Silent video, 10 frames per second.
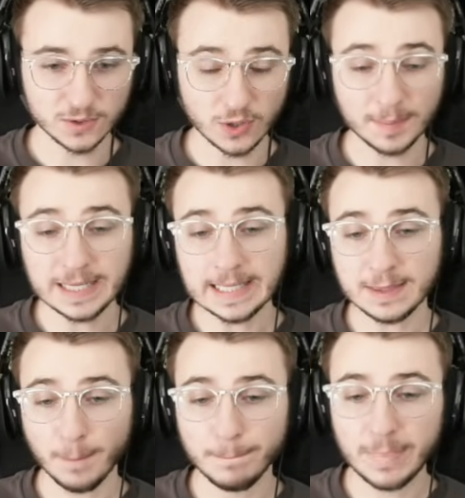so I'm gonna get
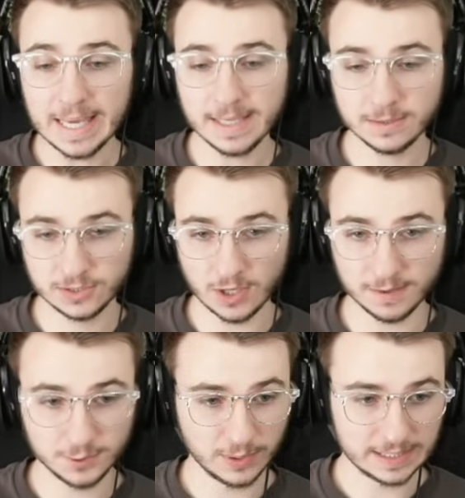the big
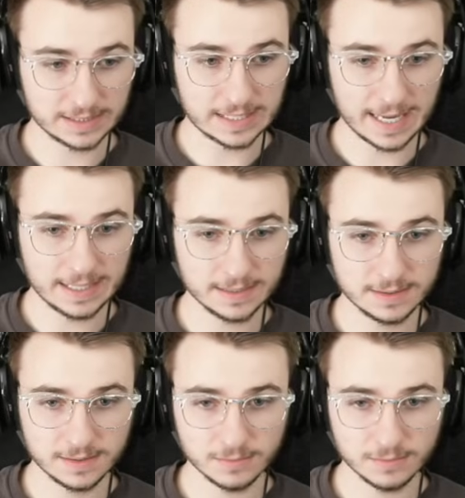soft drink stand,